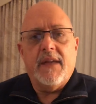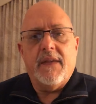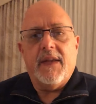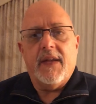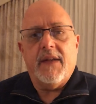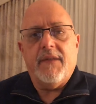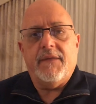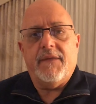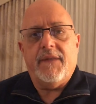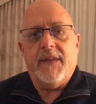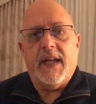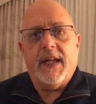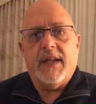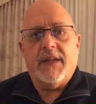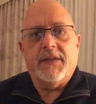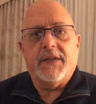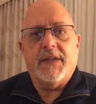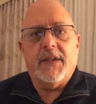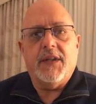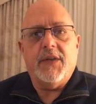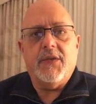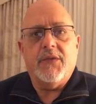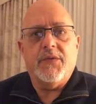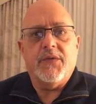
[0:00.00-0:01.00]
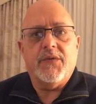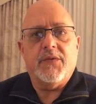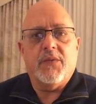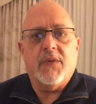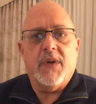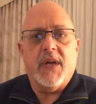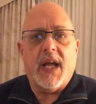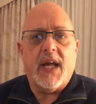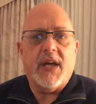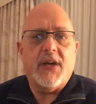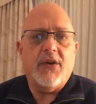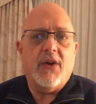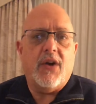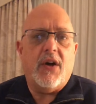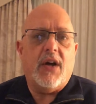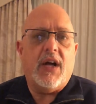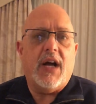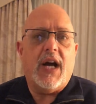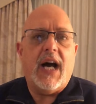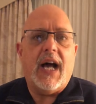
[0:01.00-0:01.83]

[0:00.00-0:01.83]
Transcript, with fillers: they fail to use what I call